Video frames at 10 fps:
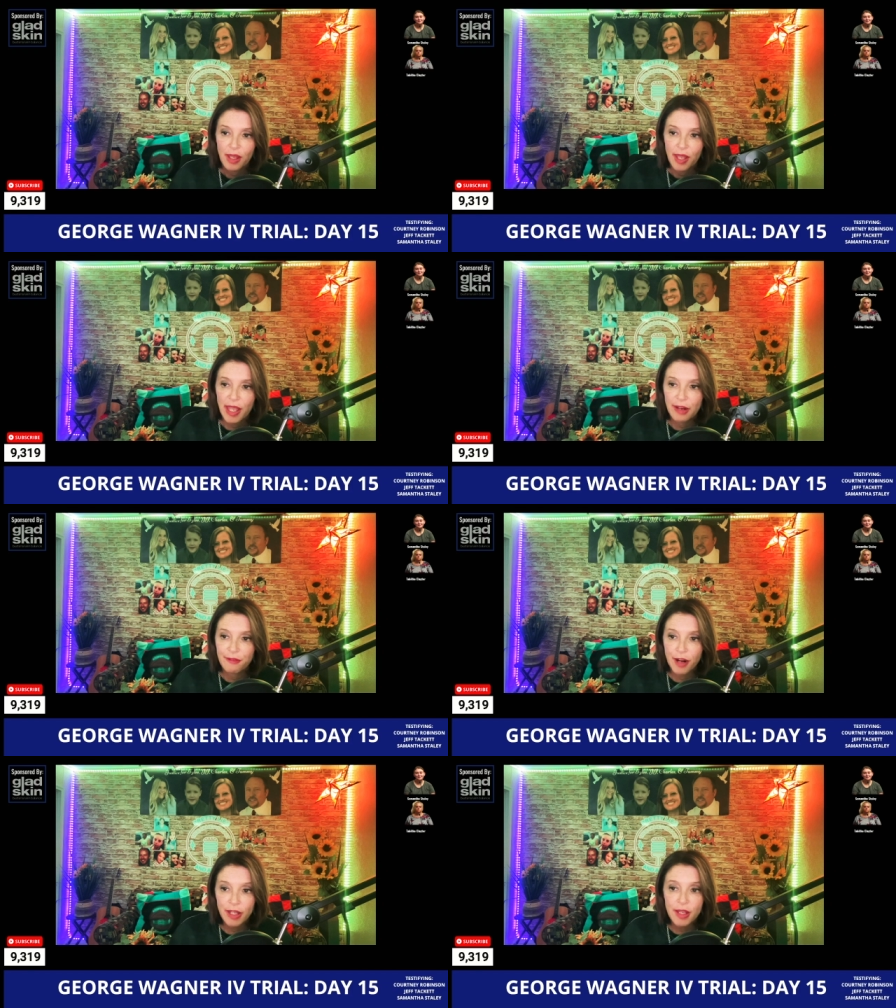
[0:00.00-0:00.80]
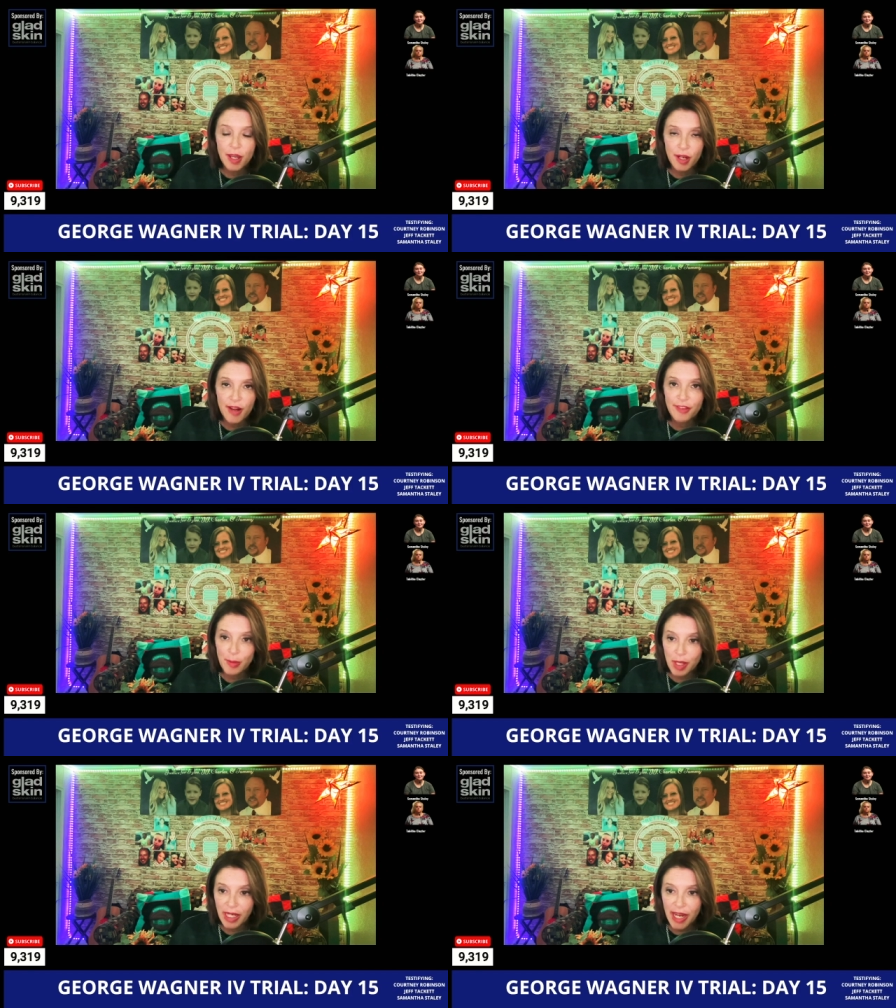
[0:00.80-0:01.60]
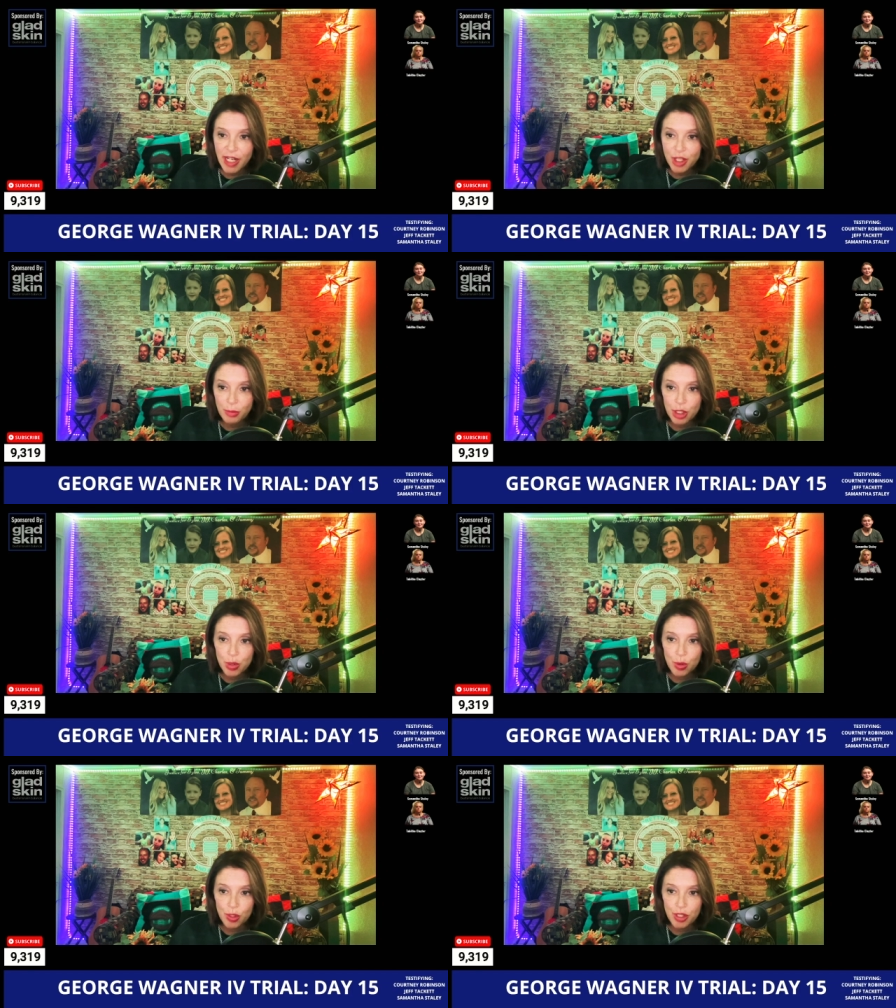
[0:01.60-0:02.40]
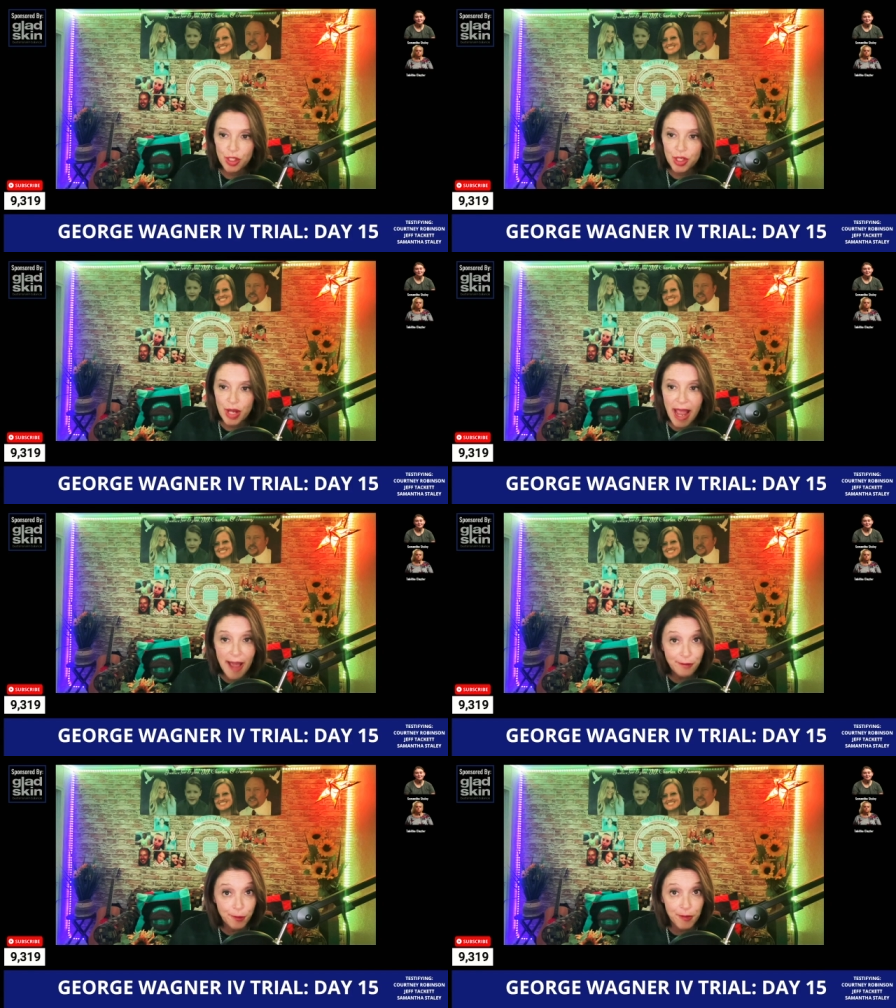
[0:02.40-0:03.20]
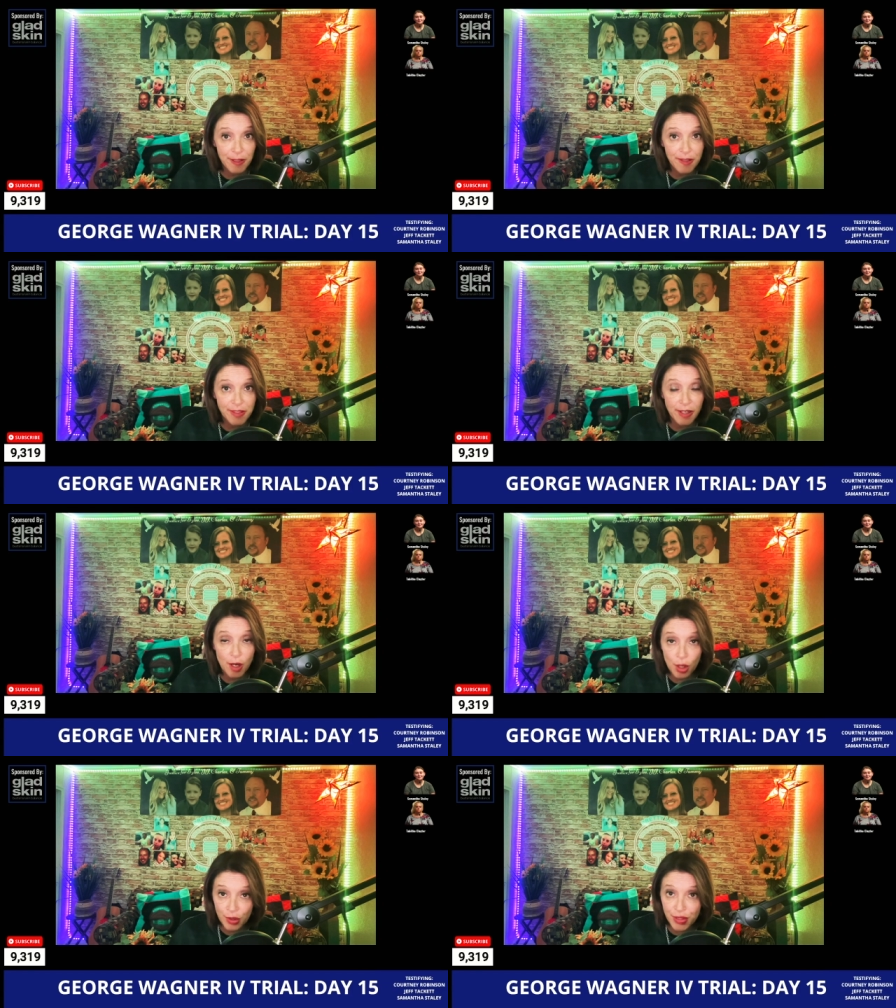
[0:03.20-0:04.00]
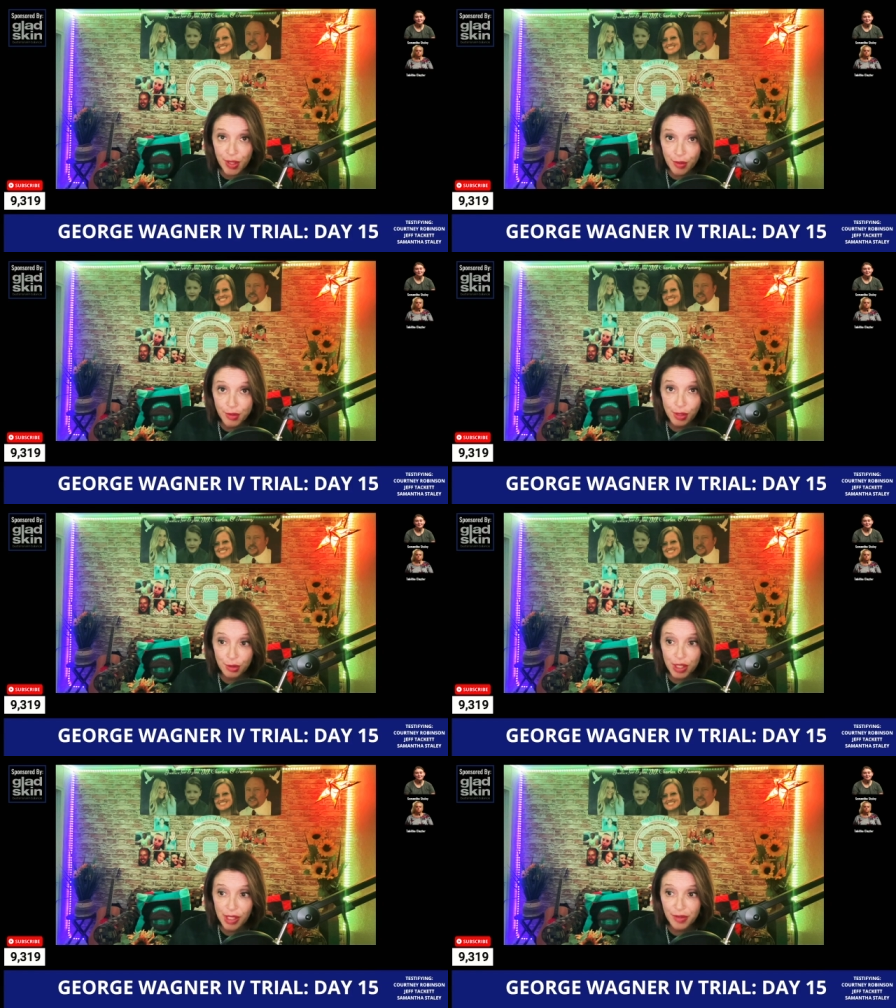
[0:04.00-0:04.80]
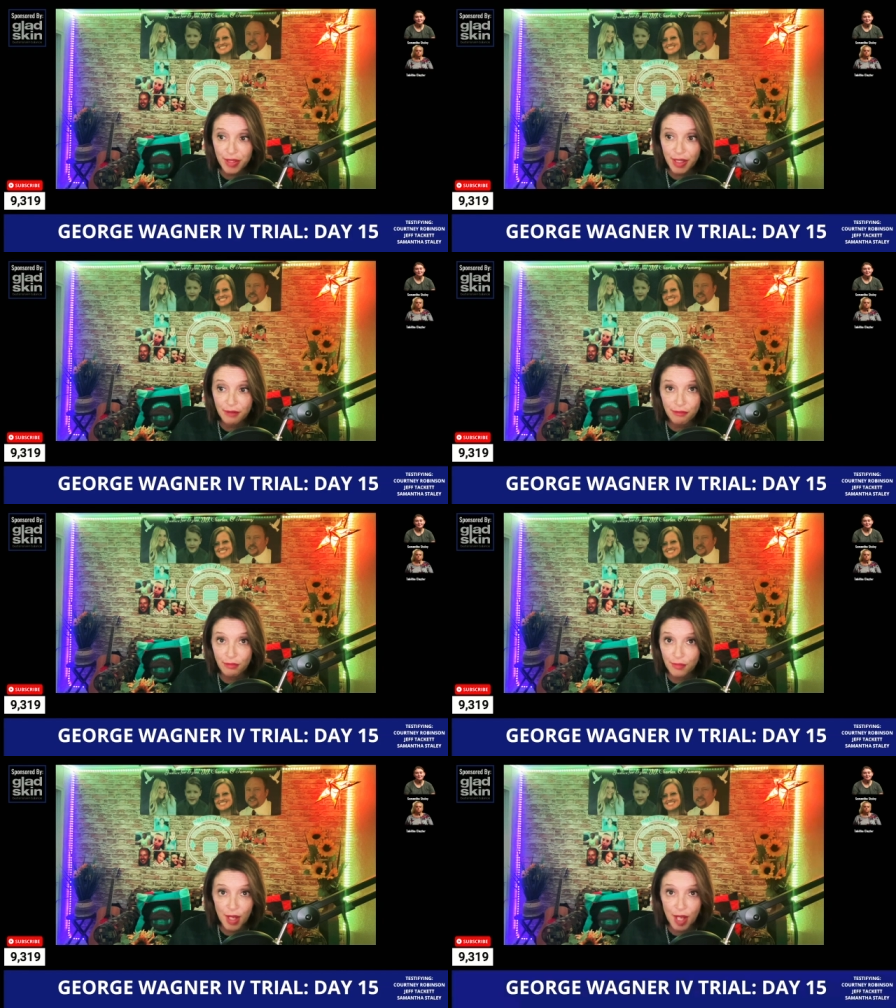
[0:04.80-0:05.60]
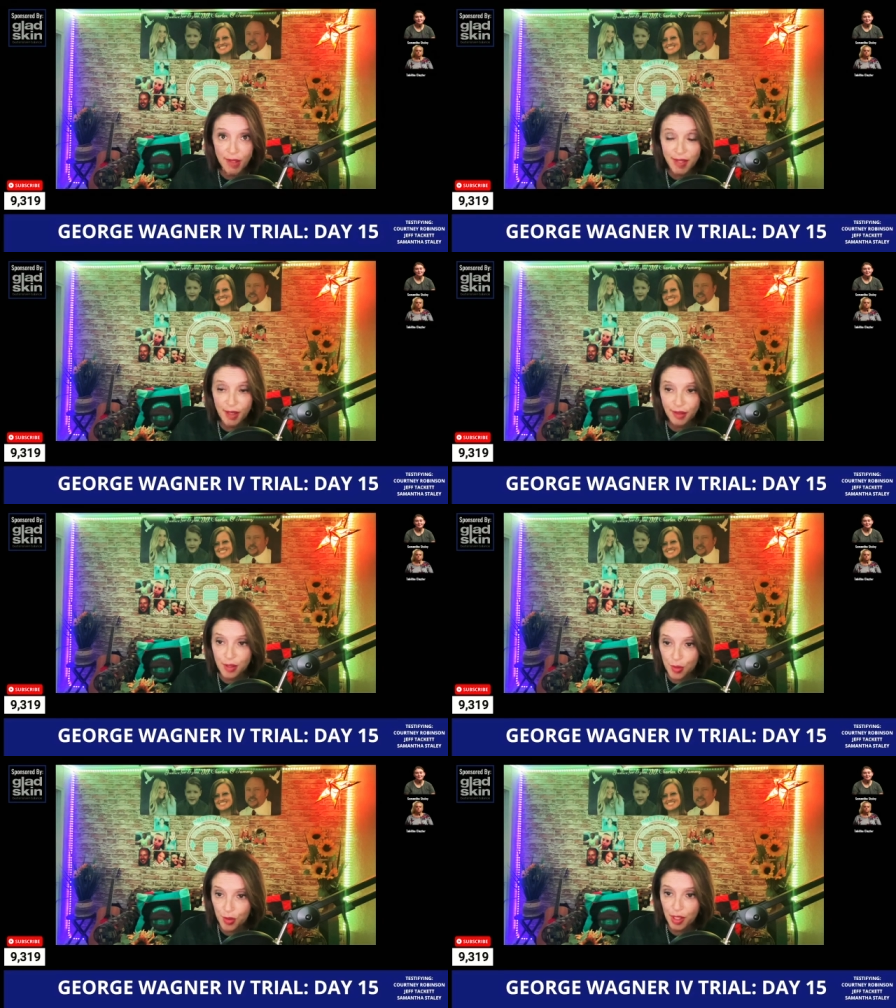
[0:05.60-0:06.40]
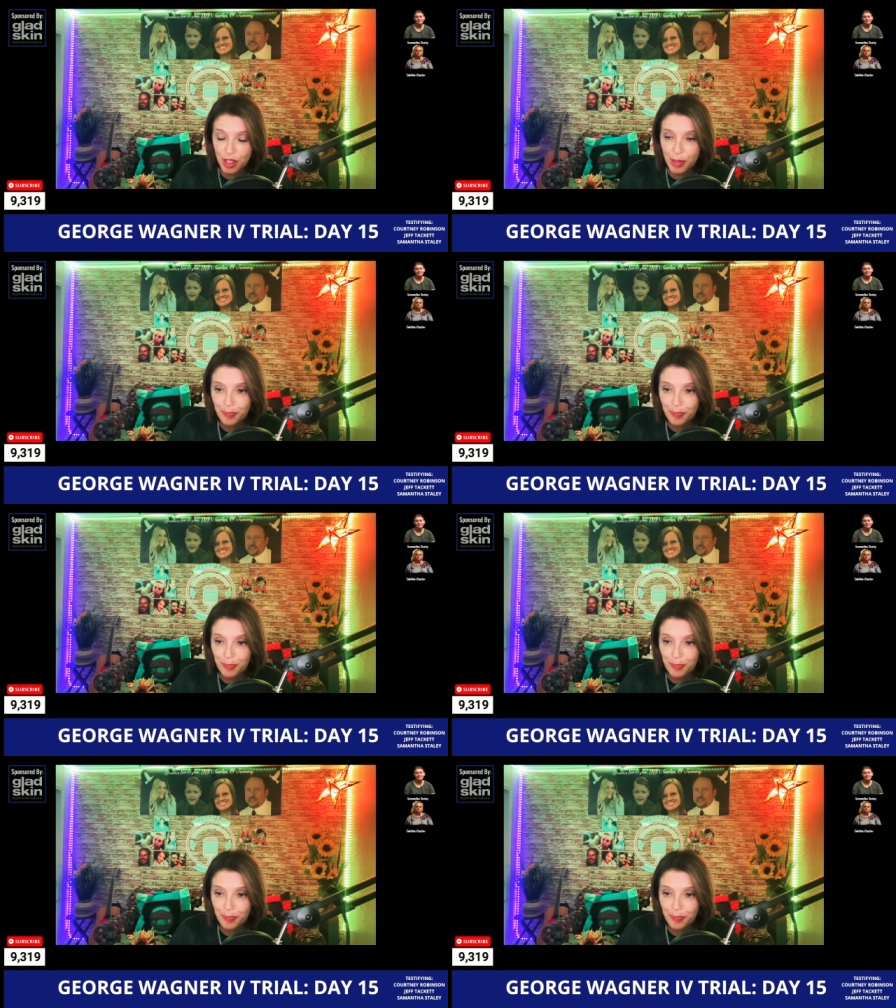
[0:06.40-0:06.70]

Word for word: And Frankie cut off communication with George after this and also told Chelsea not to talk to George.